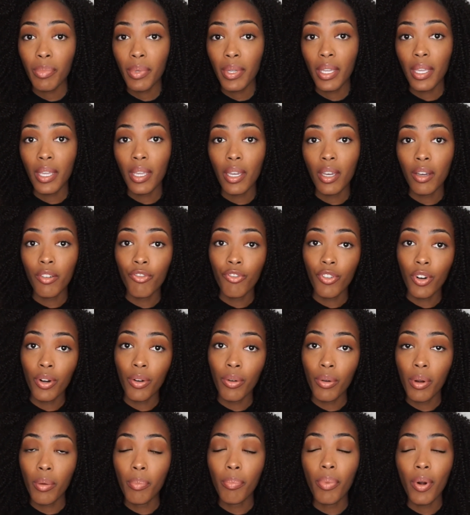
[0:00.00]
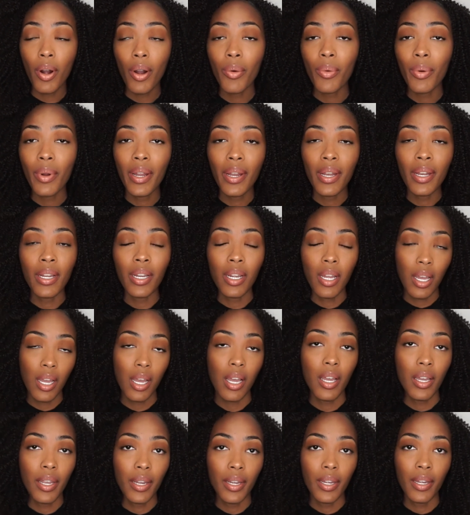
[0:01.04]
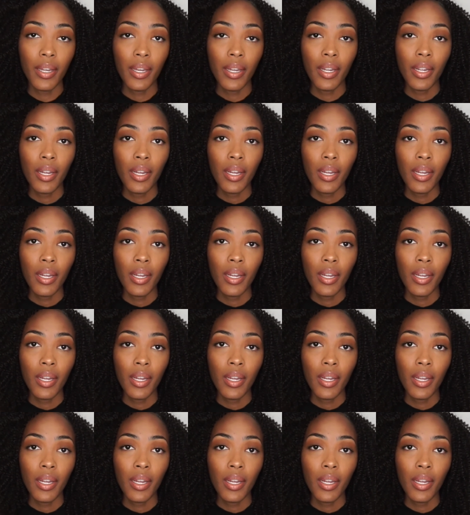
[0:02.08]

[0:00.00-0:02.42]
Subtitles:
be a pro and a con.